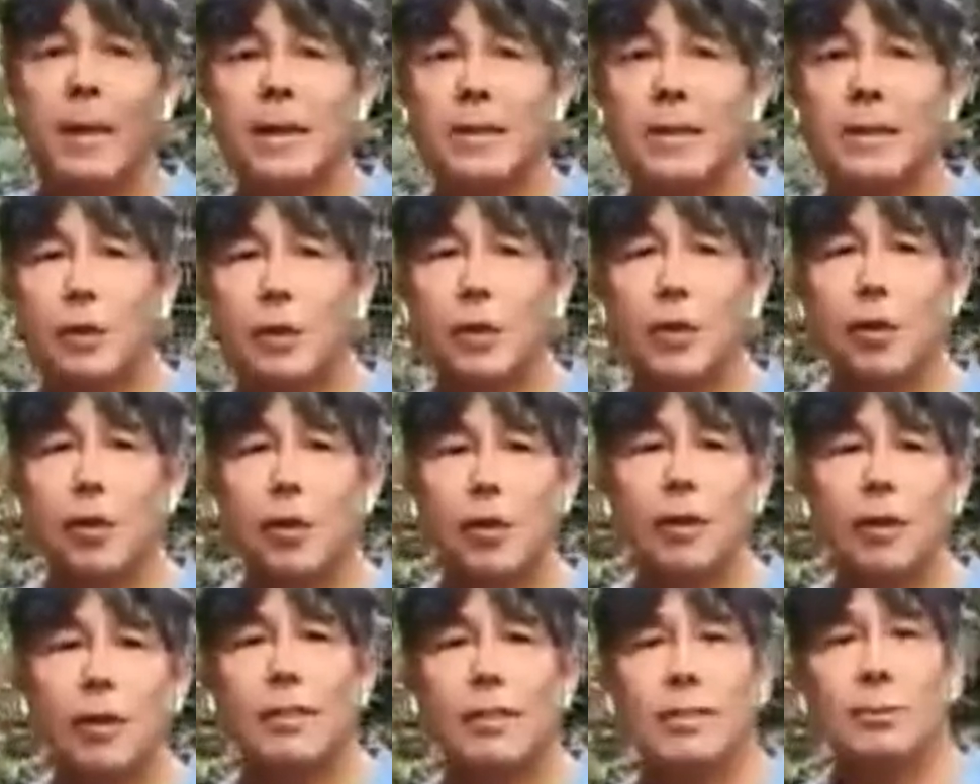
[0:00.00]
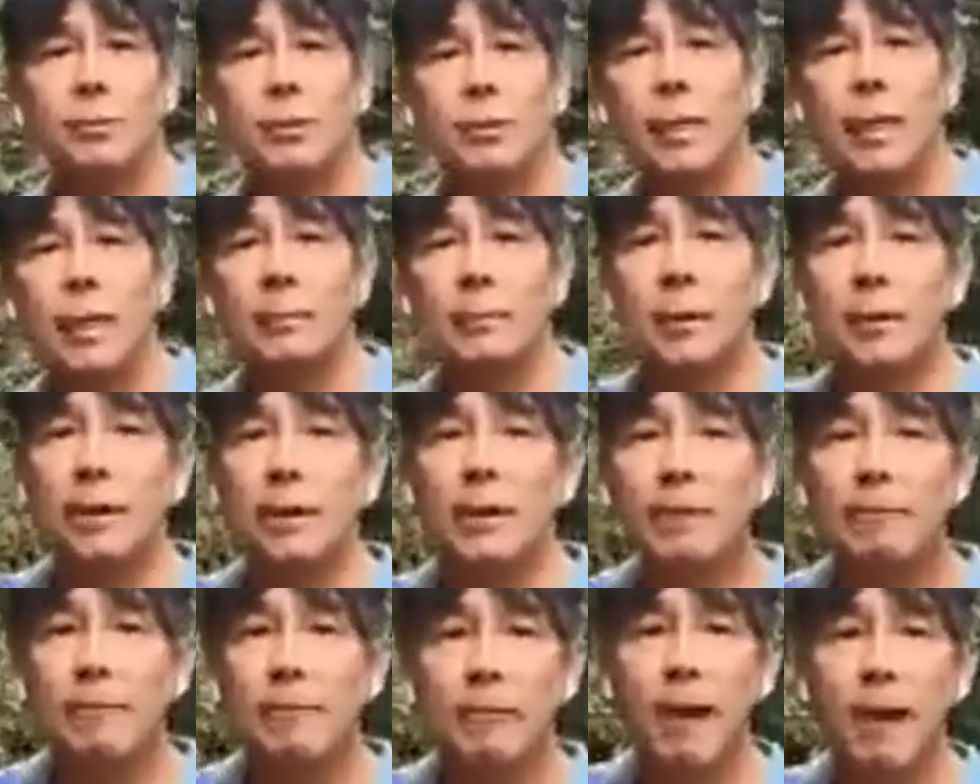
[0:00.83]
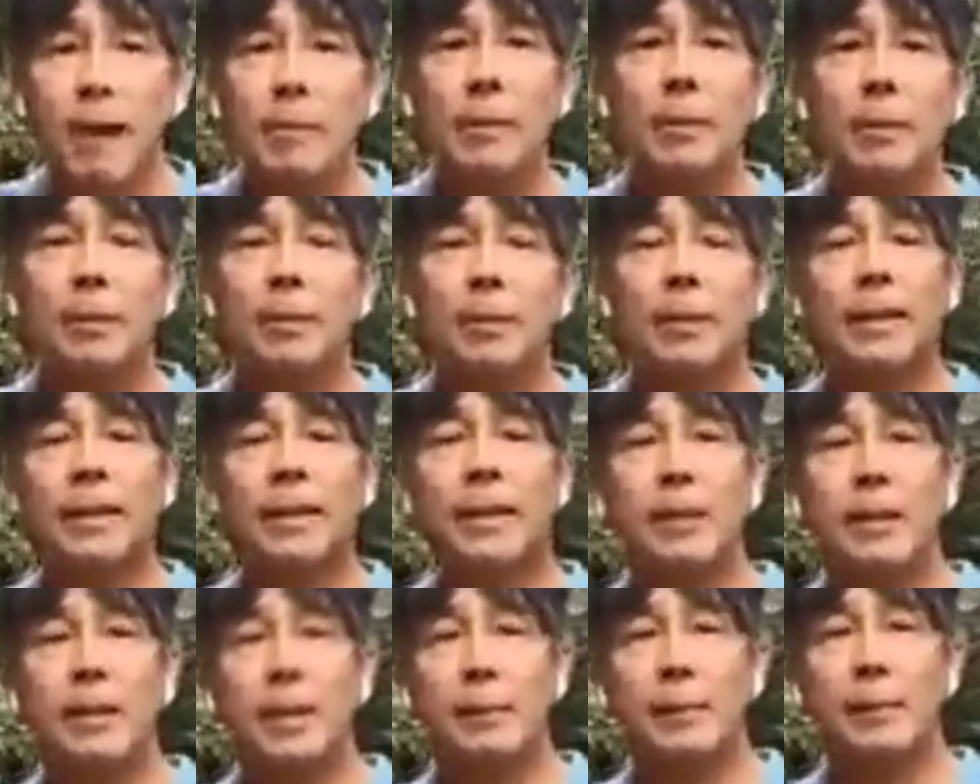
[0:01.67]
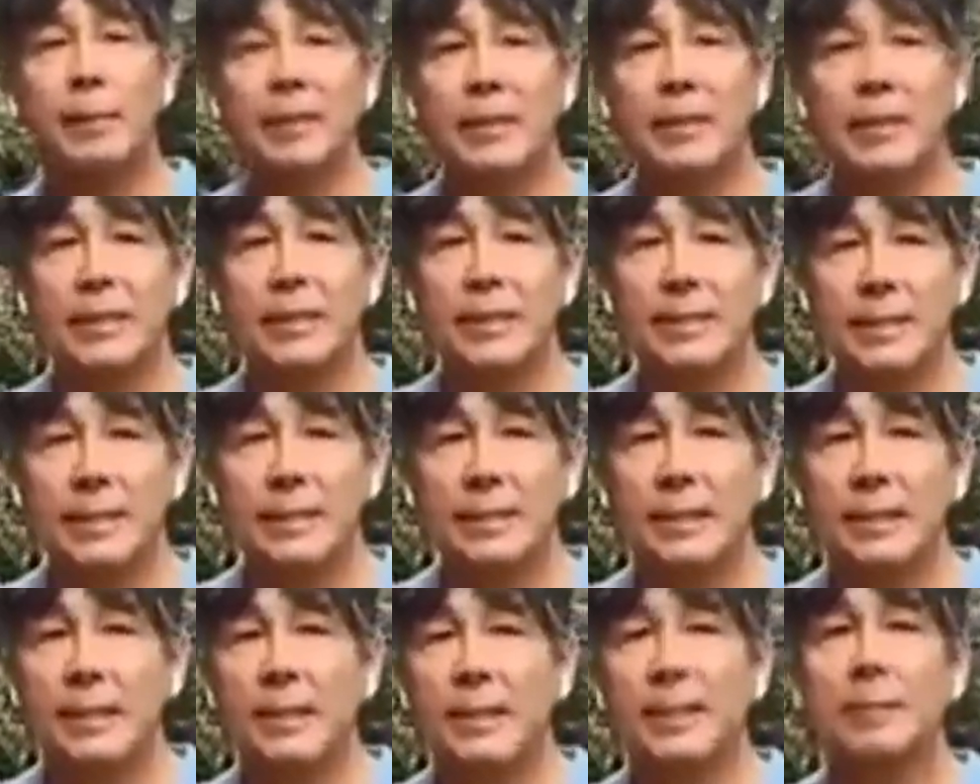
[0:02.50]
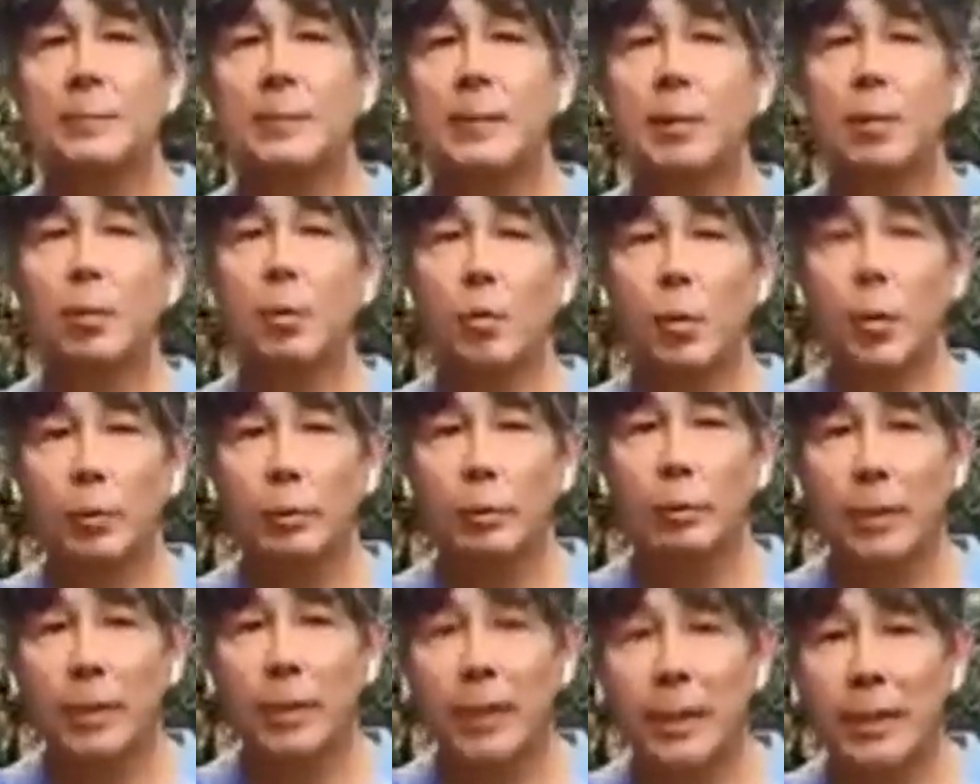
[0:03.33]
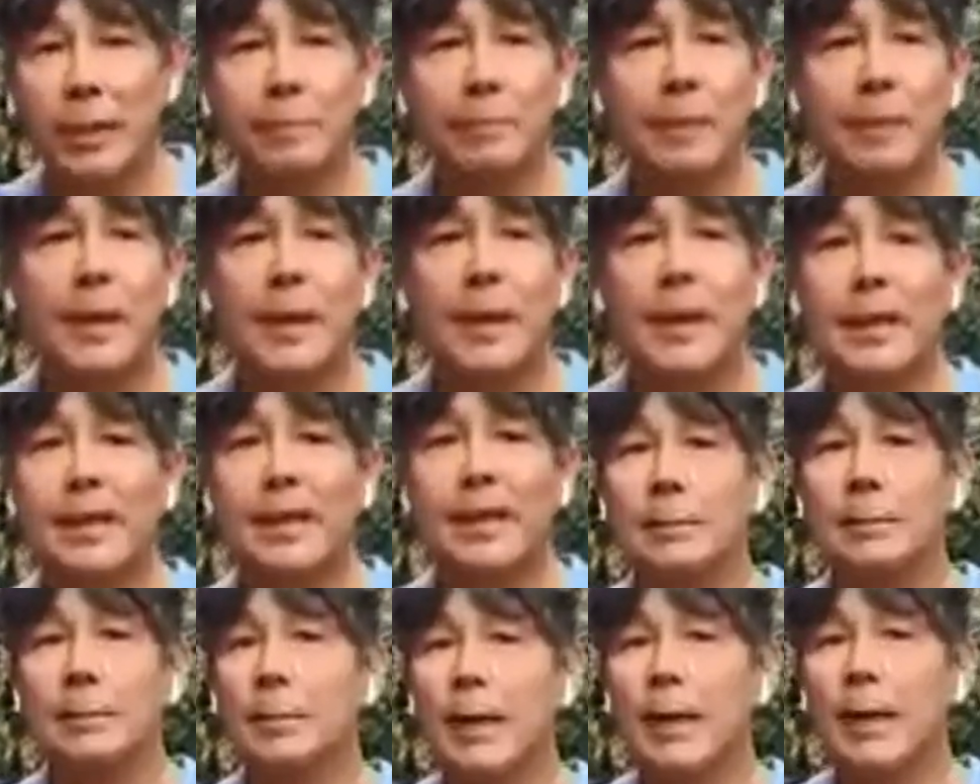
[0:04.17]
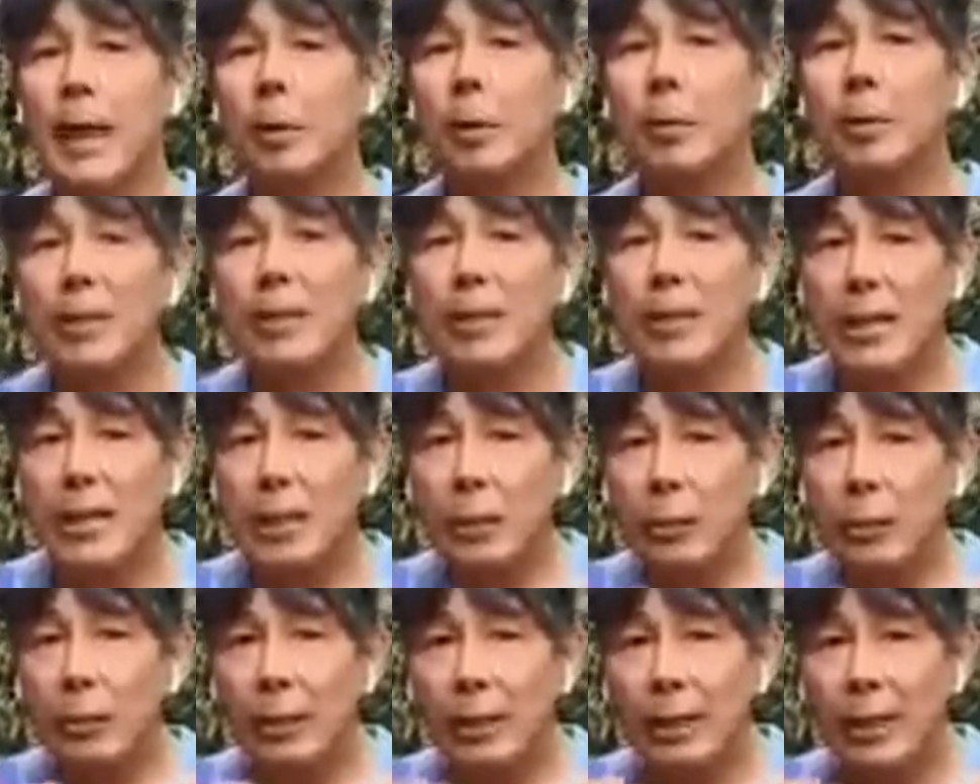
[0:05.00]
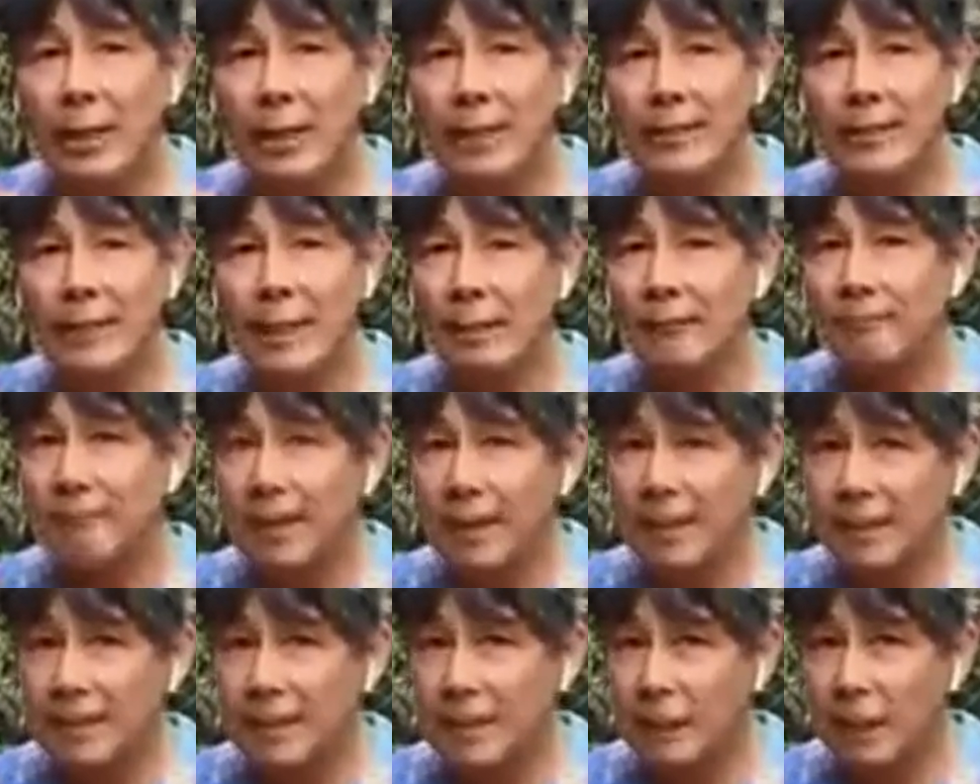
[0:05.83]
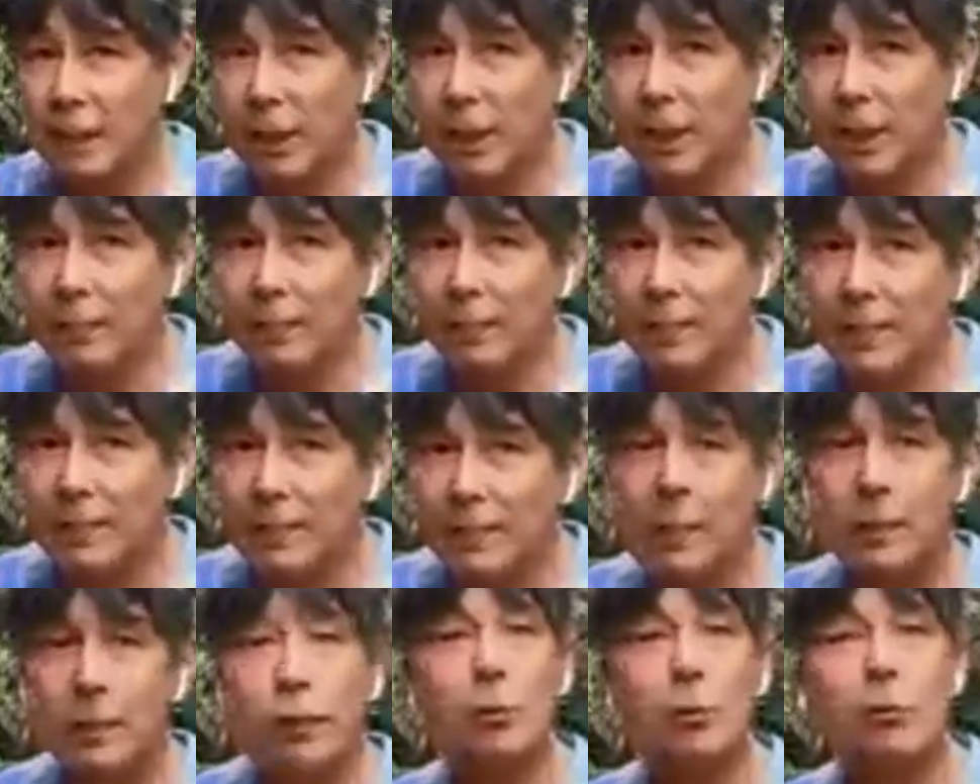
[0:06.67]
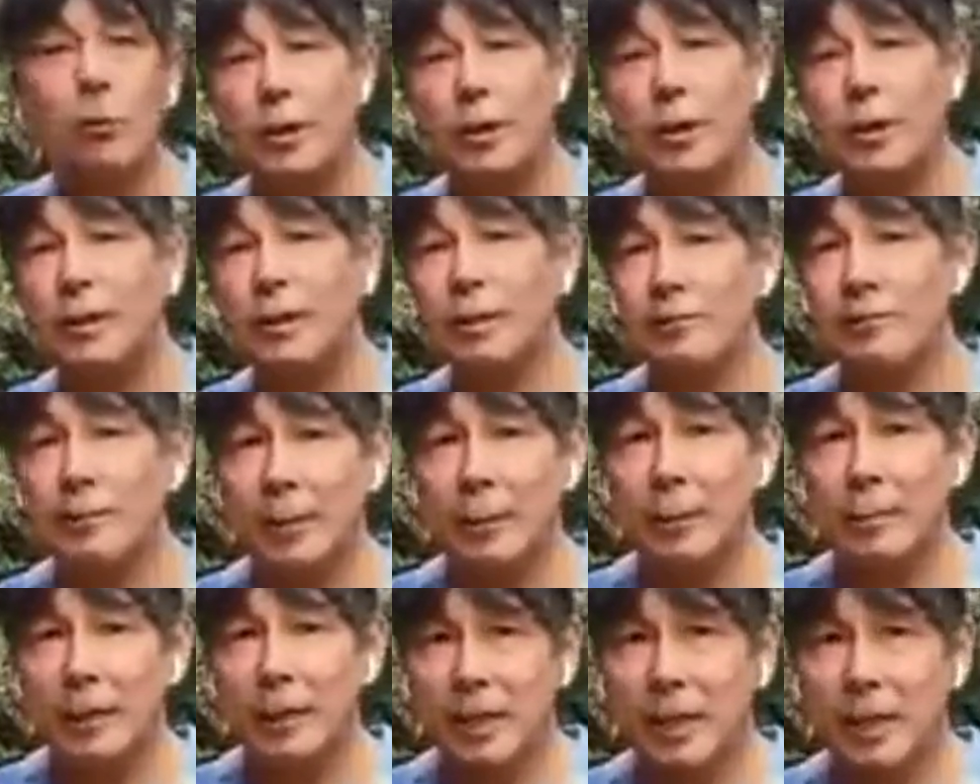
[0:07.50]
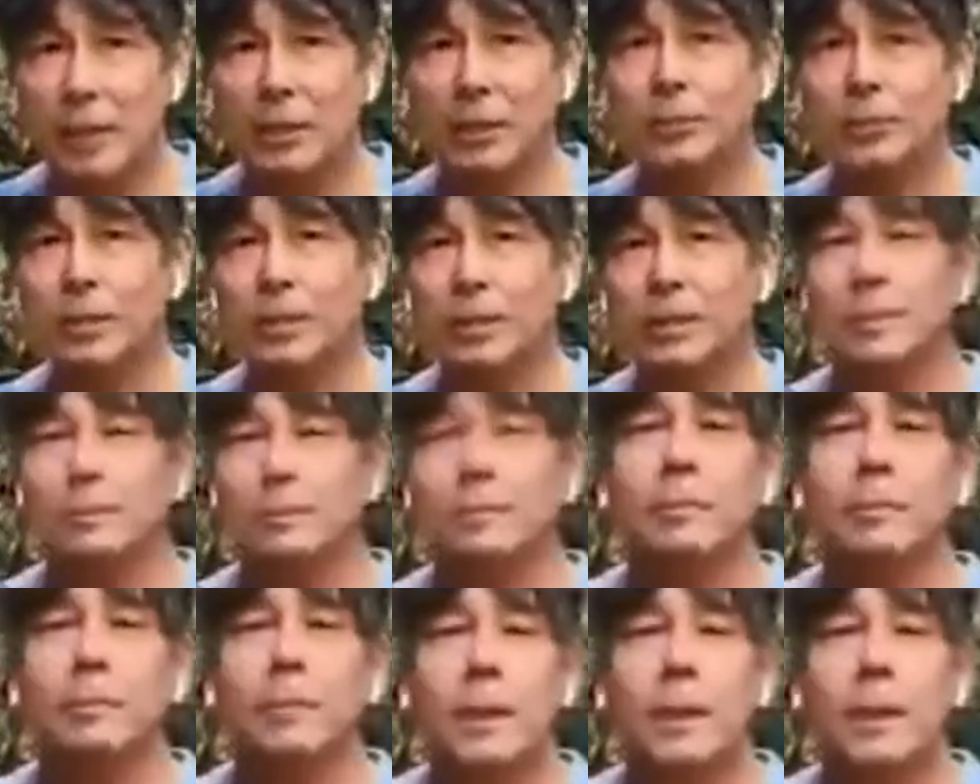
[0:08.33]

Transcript: At the core, it's really about environmental and economic justice. It's about well being, and it's about how we equalize advanced economies with developing countries.